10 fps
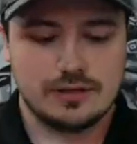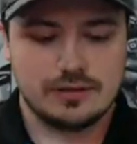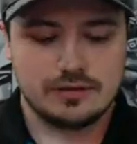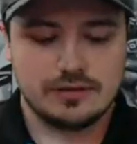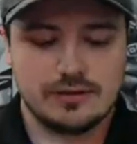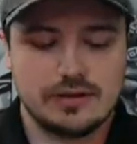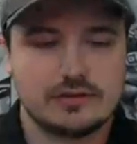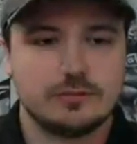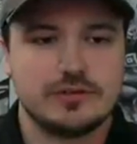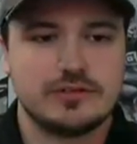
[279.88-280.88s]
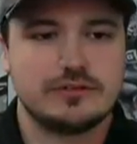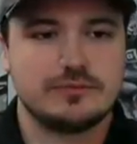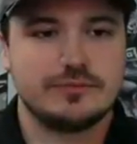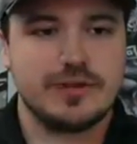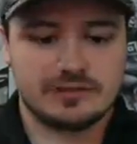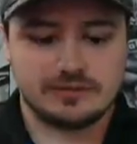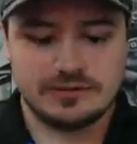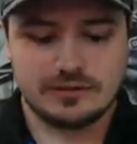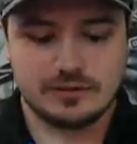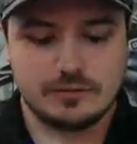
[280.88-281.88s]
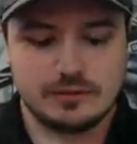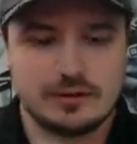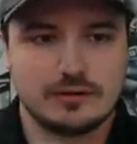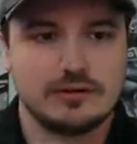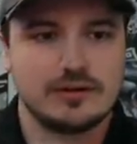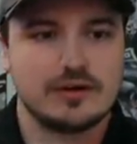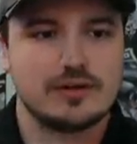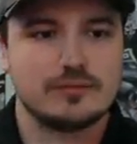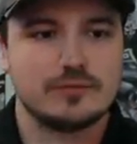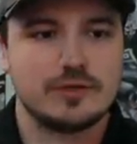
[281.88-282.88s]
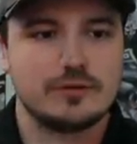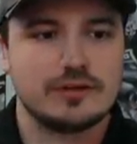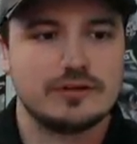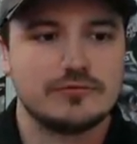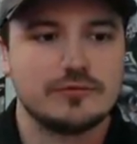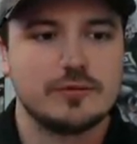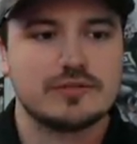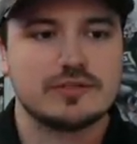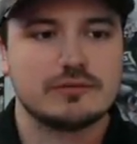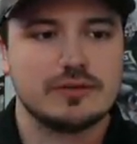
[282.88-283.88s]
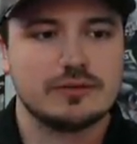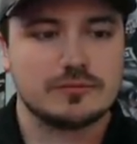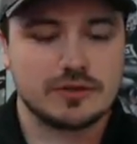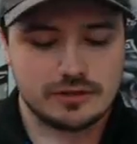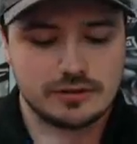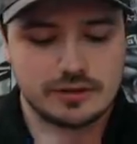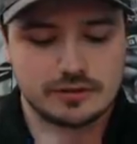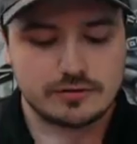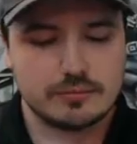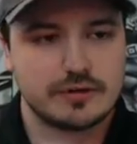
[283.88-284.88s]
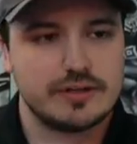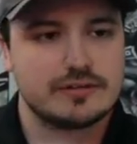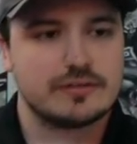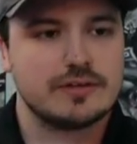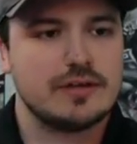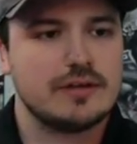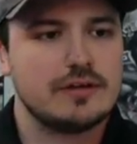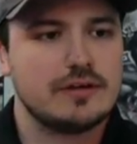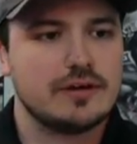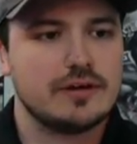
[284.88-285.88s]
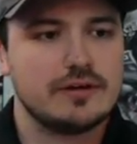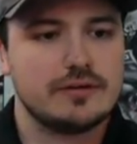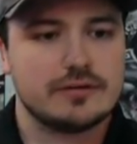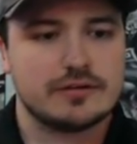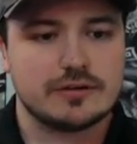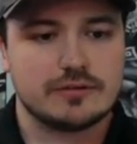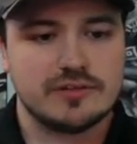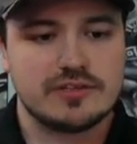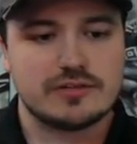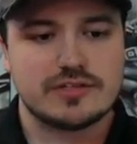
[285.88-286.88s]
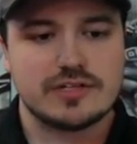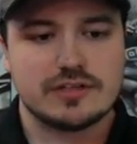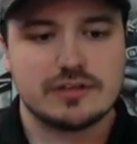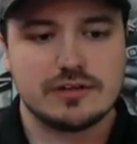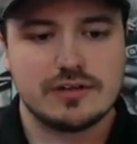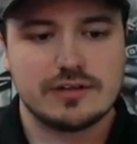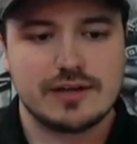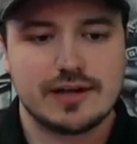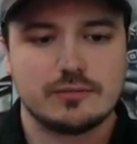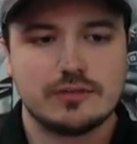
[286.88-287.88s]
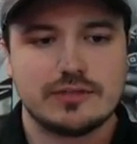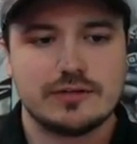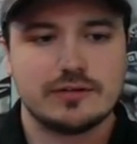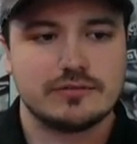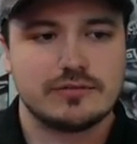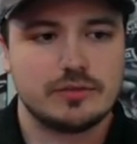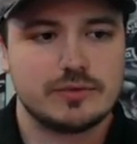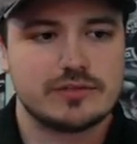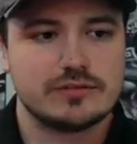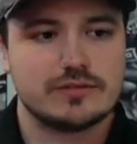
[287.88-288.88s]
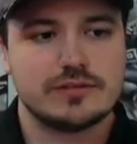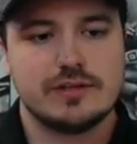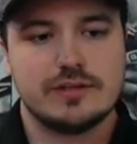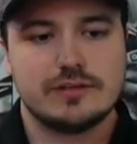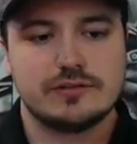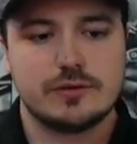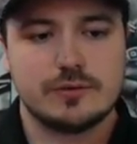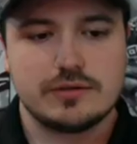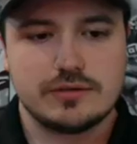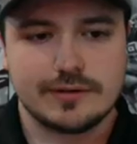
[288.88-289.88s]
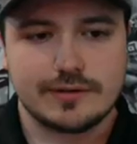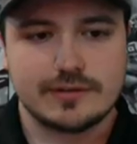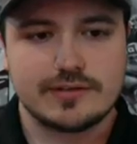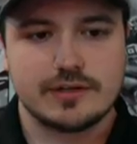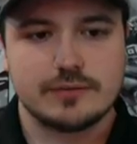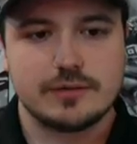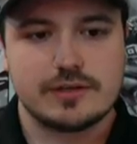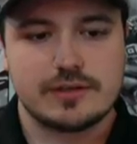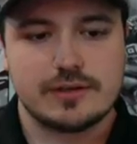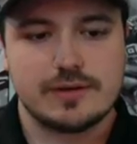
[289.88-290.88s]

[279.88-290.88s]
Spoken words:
And then so once you basically start going there, you know, get the influence, and unlock your upgrades, you can start researching the actual tiers of guild missions. And so it starts here with